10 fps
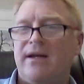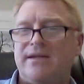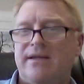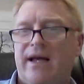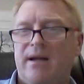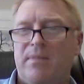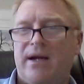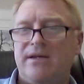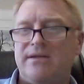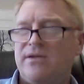understand. The
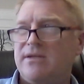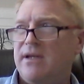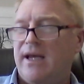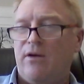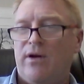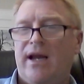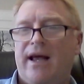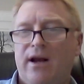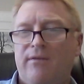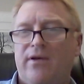blood is so sticky. You need
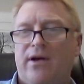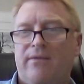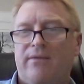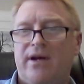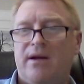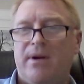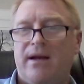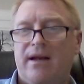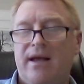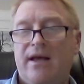a hell of a lot of
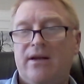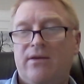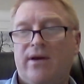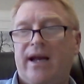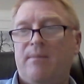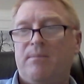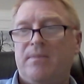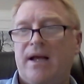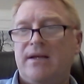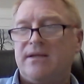treatment to get it
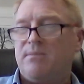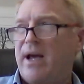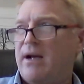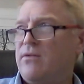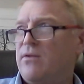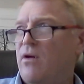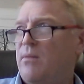just back to